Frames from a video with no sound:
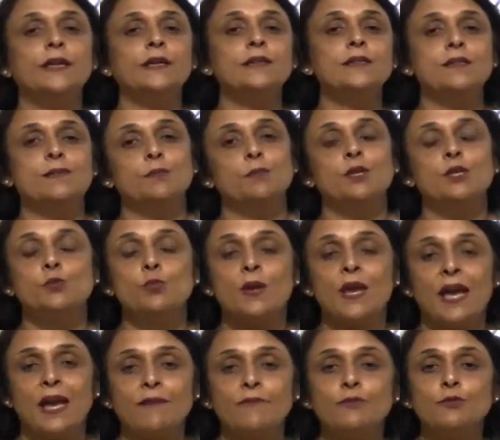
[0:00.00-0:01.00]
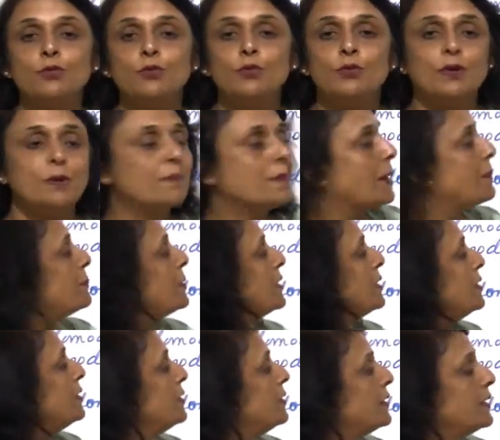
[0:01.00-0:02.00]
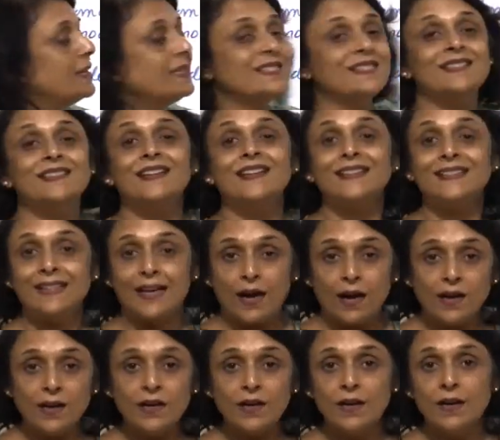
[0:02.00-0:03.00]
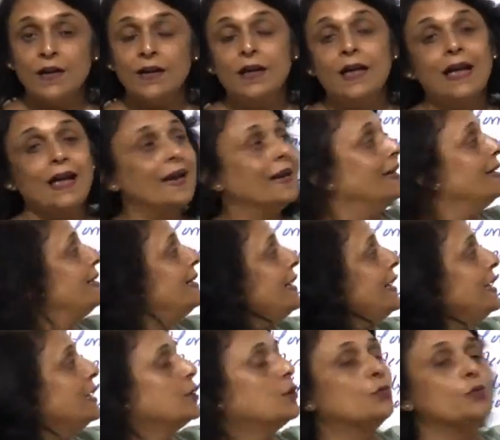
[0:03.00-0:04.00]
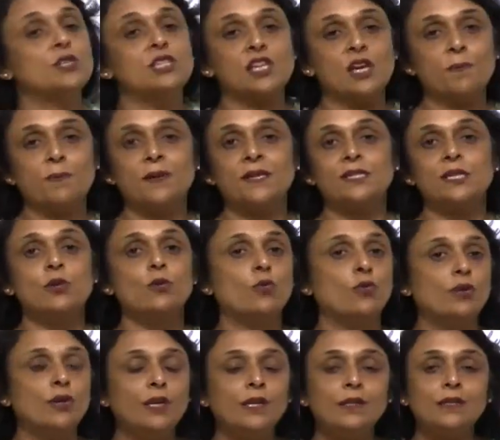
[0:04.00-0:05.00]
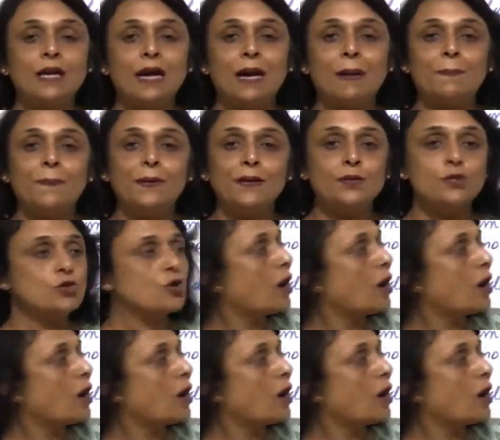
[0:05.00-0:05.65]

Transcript: things which we have to remember here is the tongue, teeth which are present only in the upper